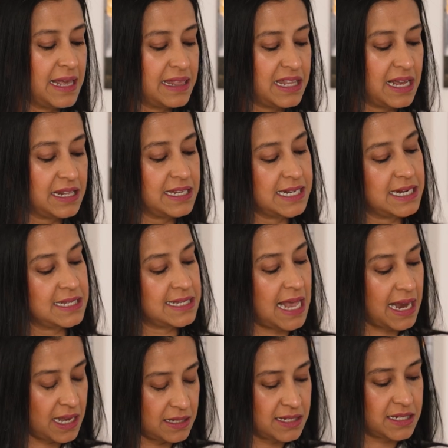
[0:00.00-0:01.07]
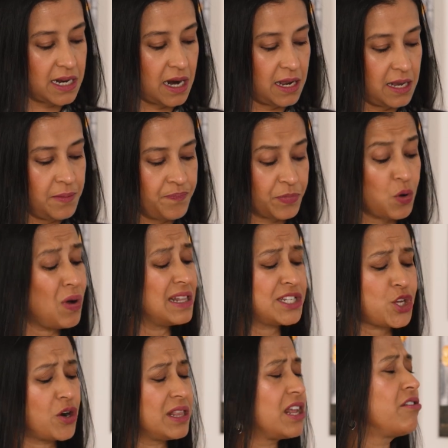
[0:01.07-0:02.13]
then they did a second study.
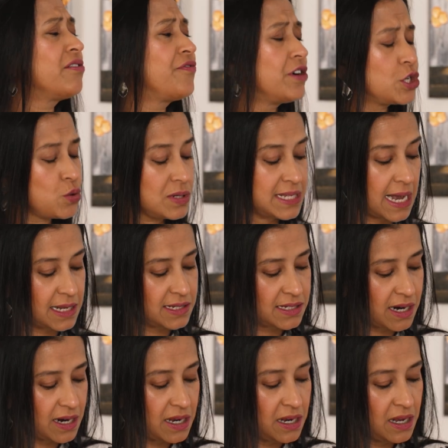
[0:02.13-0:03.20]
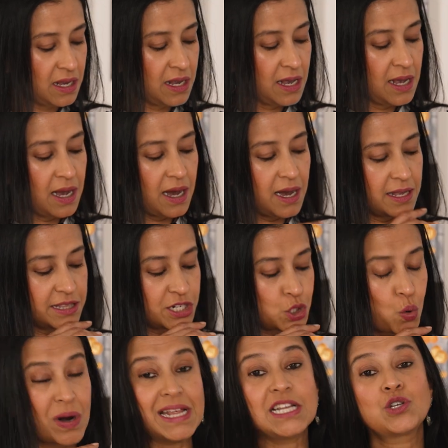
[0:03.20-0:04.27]
They referred to a second study, the
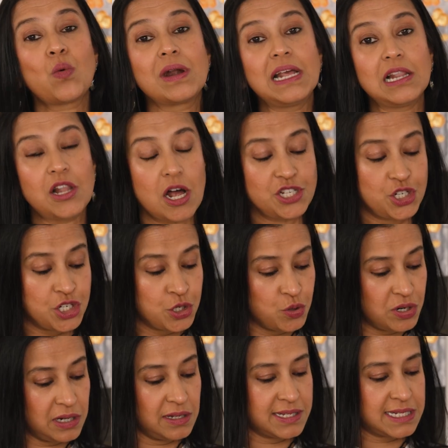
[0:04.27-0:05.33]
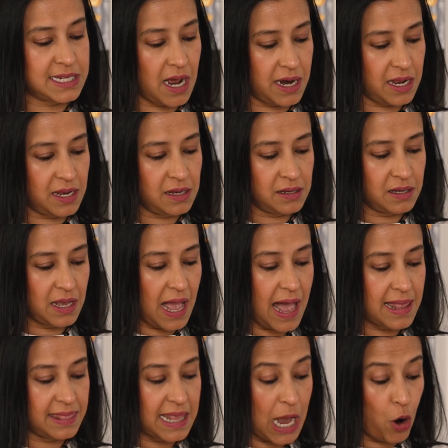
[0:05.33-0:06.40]
2020 longitudinal study.
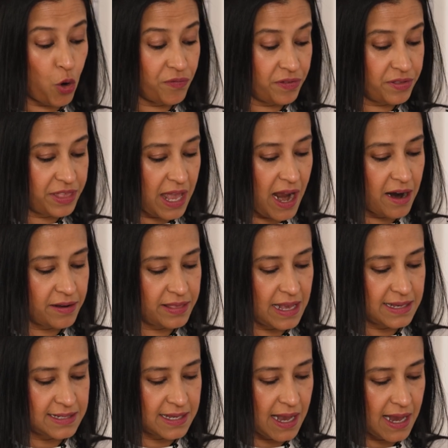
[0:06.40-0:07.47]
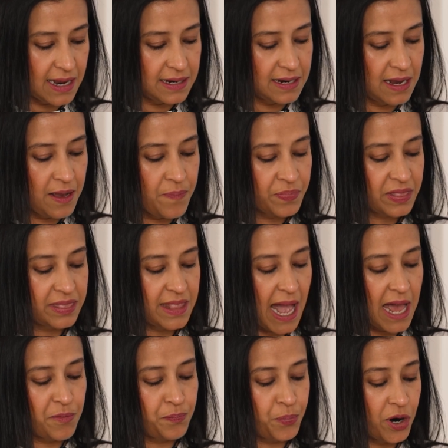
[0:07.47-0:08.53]
And over there they said
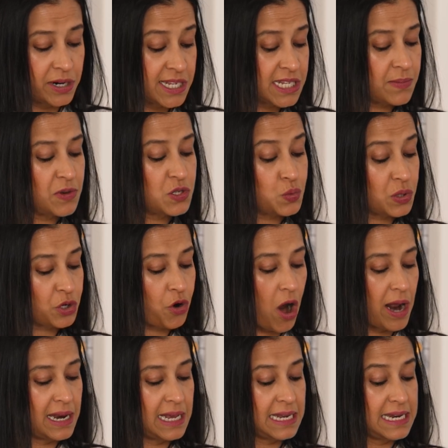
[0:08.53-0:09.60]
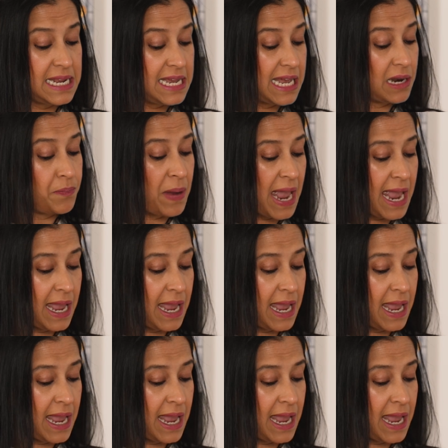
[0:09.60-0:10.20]
that participants with chronic knee and